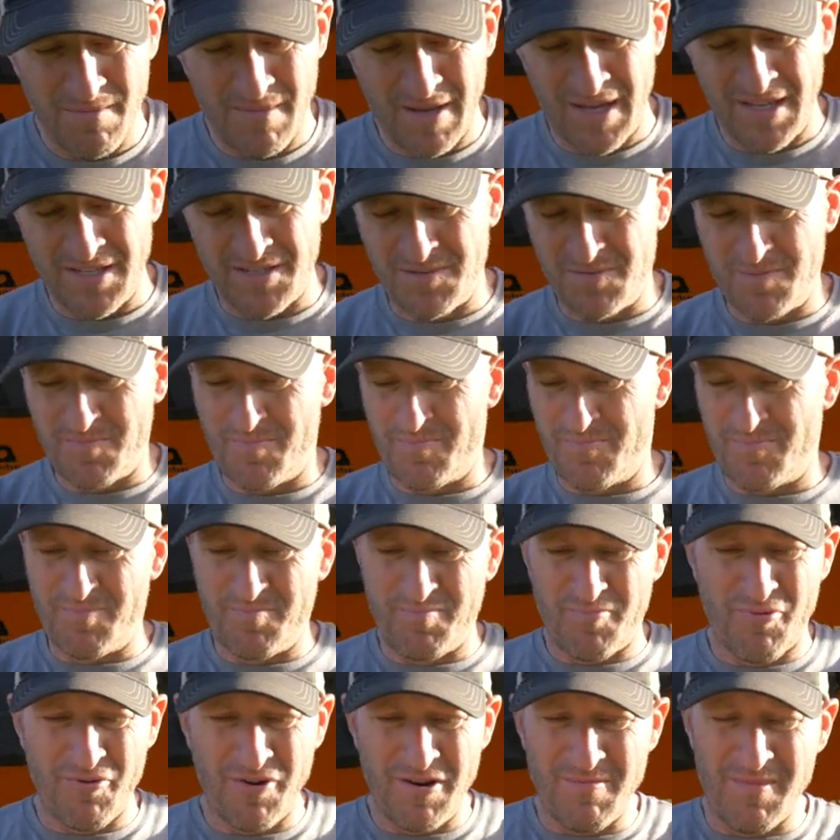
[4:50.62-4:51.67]
It's
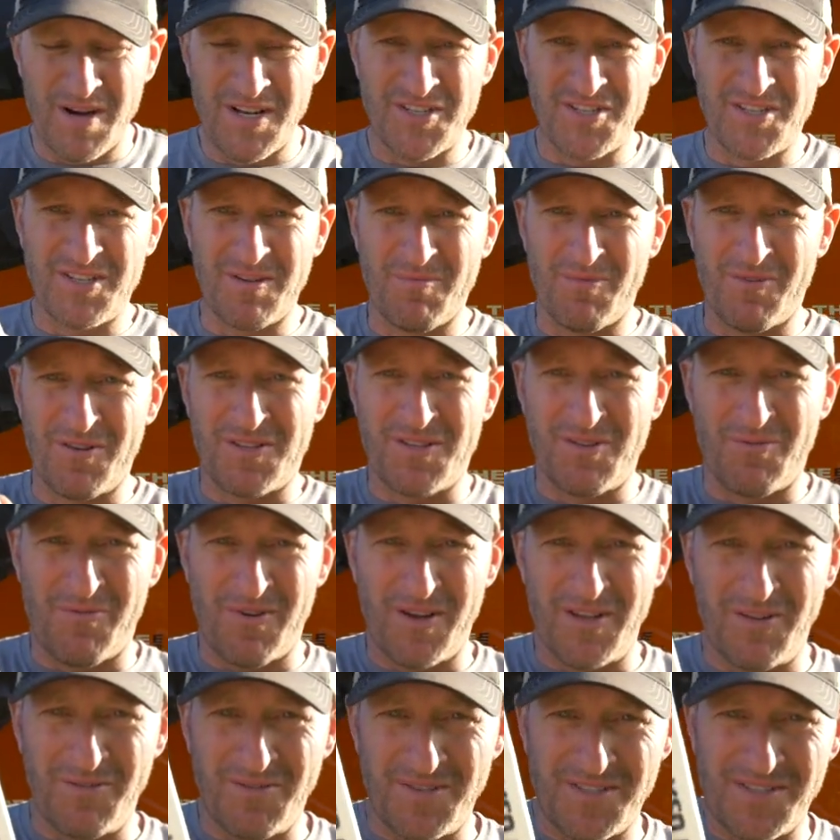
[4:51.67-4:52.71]
pretty much similar to
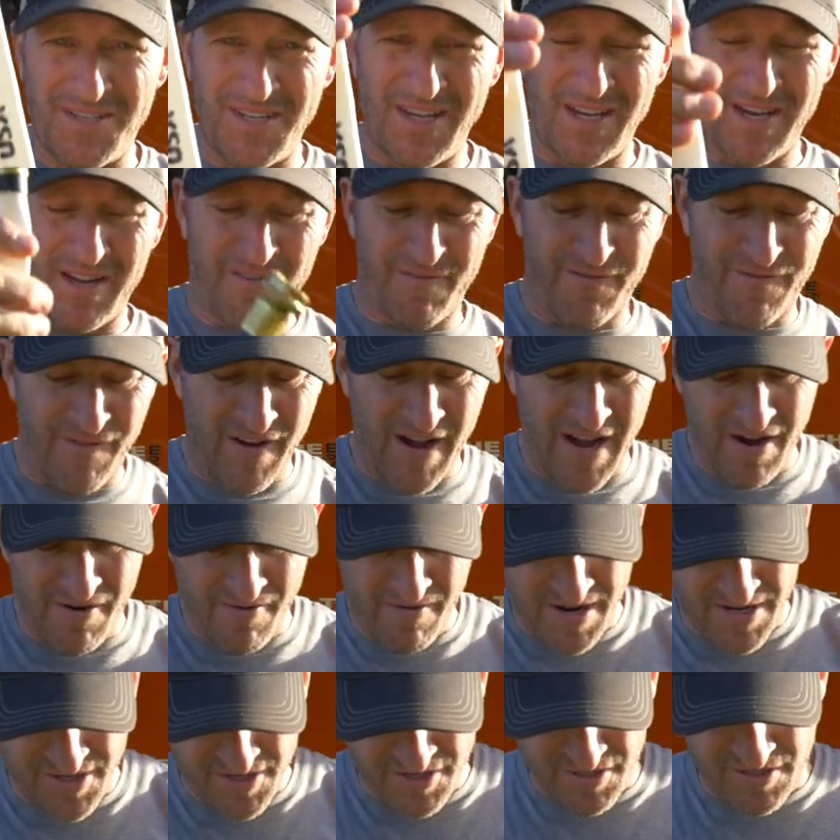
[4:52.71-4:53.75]
what you would see on a
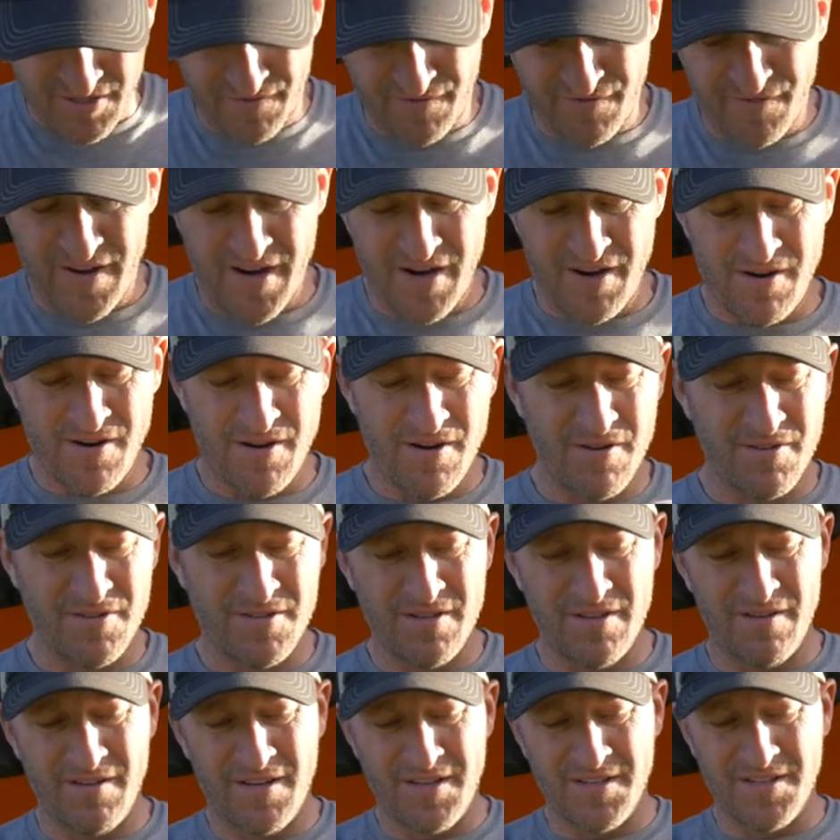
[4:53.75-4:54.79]
fire engine. It's a fire
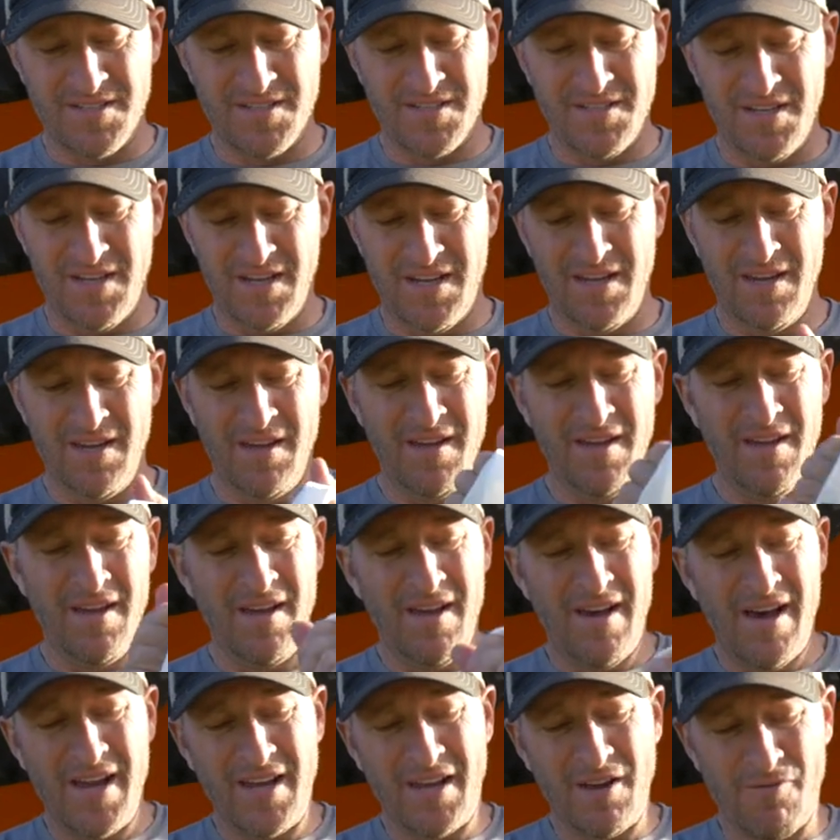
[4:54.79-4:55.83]
hose, and you can see
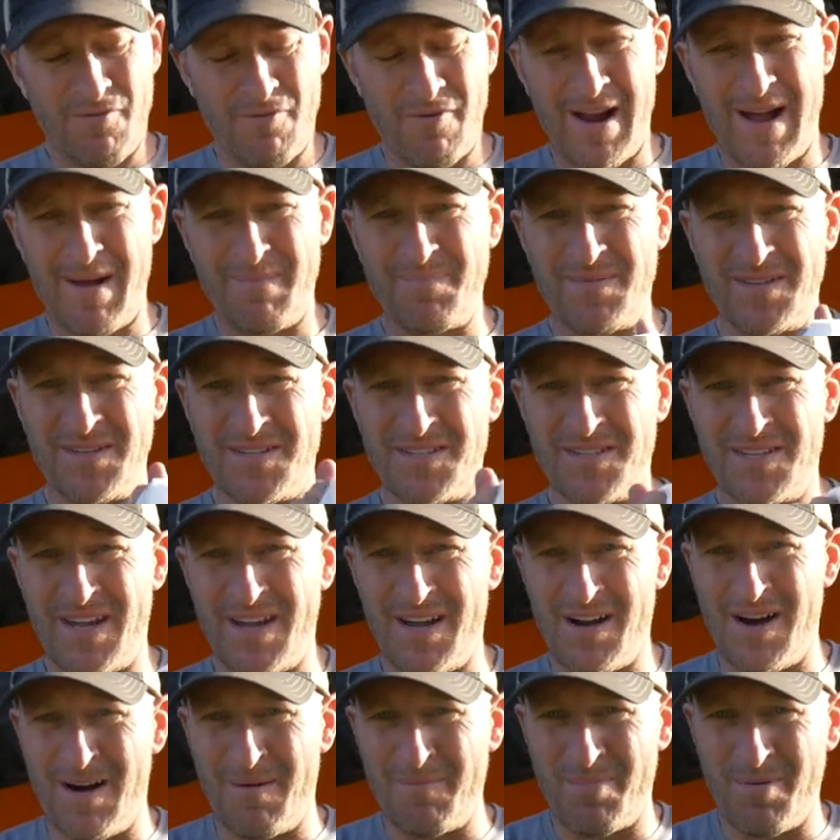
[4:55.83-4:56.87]
I can wrap this
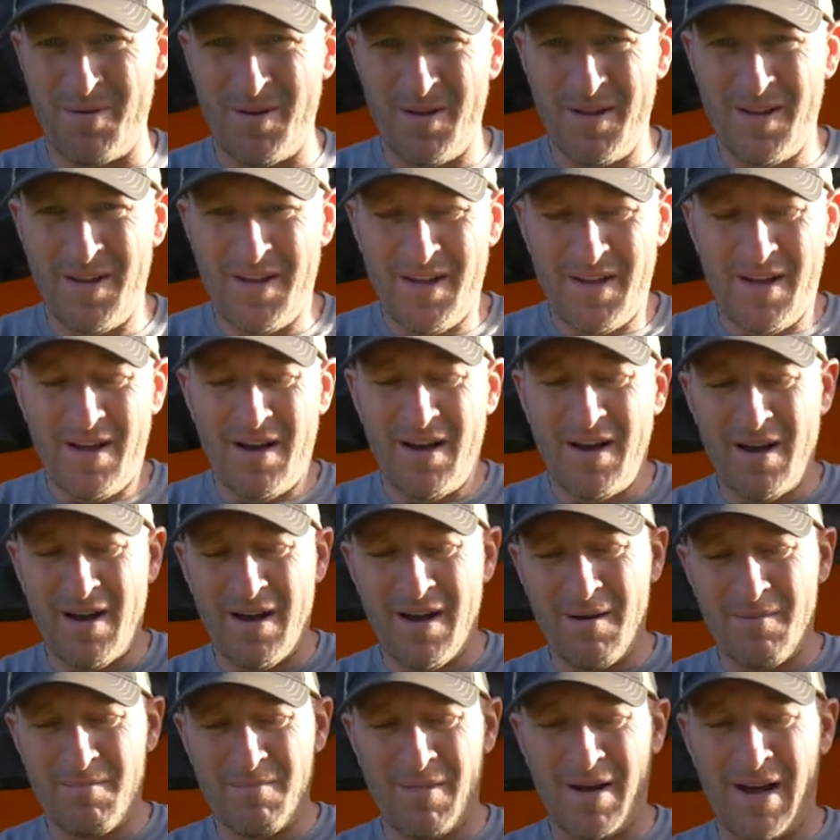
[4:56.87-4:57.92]
thing up.
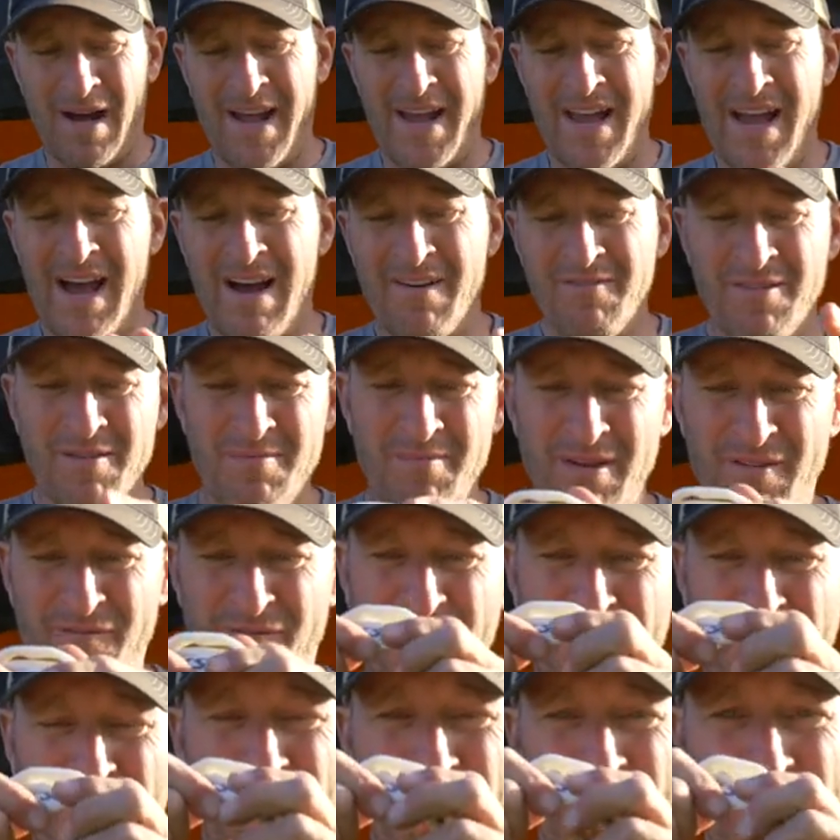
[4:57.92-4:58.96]
I have them in
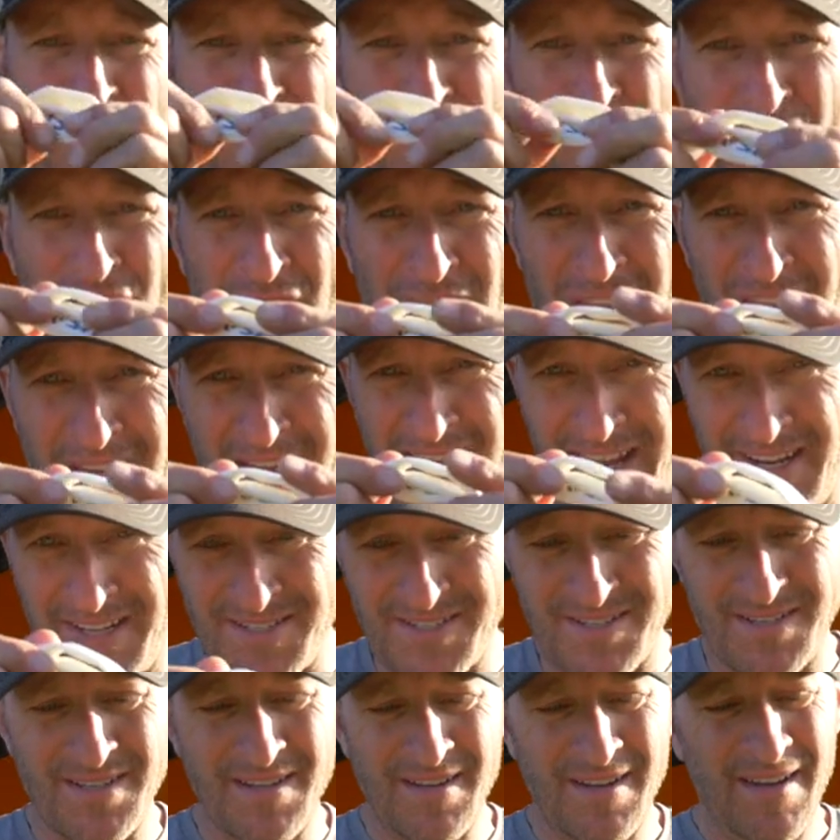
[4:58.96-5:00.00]
50-foot
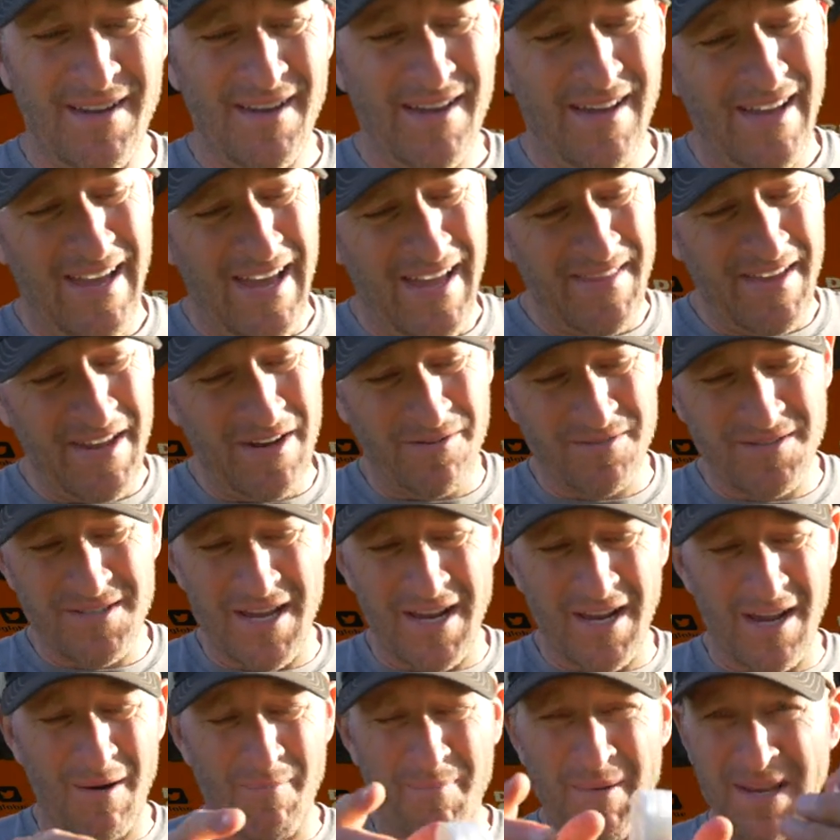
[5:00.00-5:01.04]
lengths, and they don't
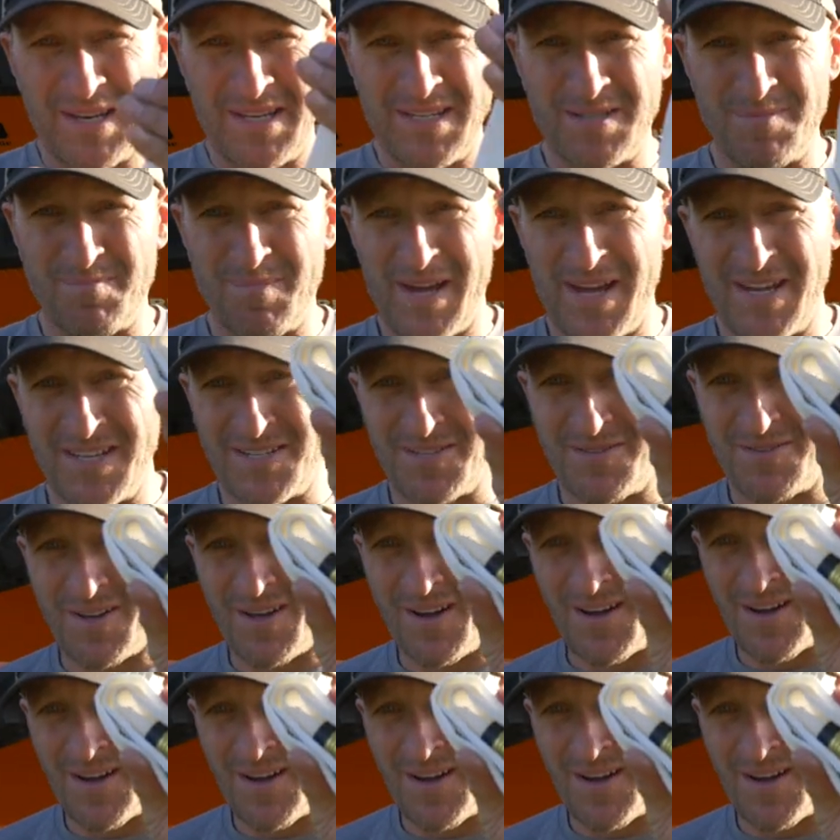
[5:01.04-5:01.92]
take up any space